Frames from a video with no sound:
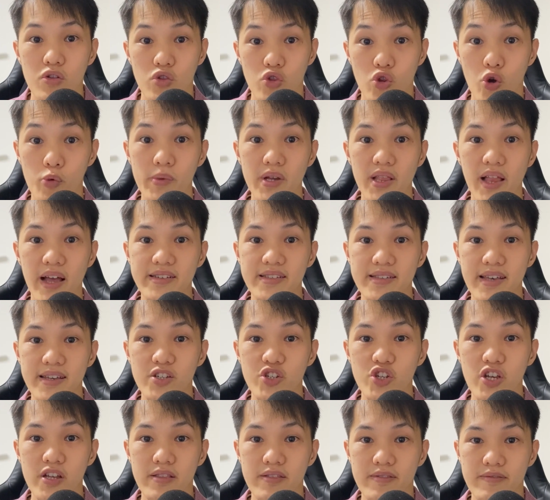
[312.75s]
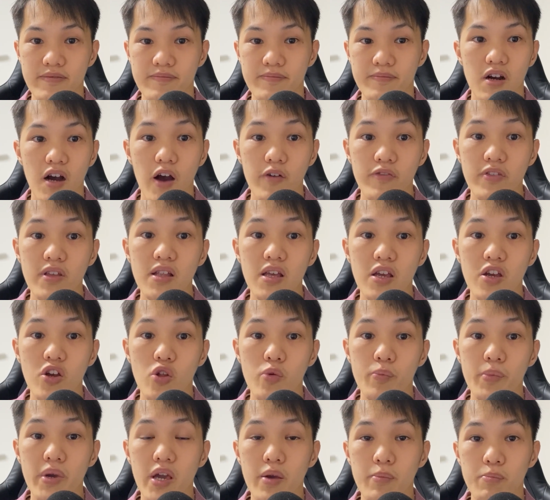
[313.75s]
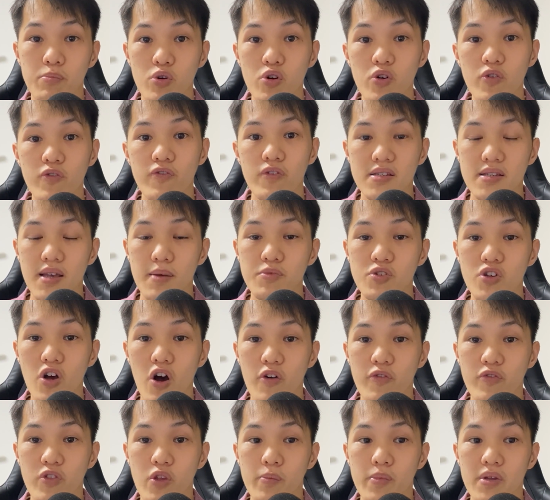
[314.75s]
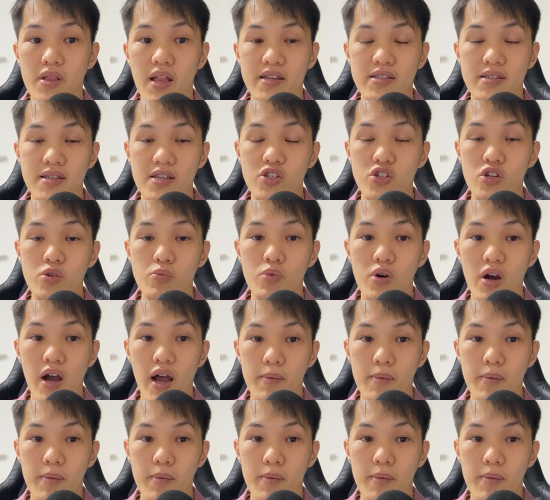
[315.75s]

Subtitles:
Normalization. After the economy improves, some sort of normalization will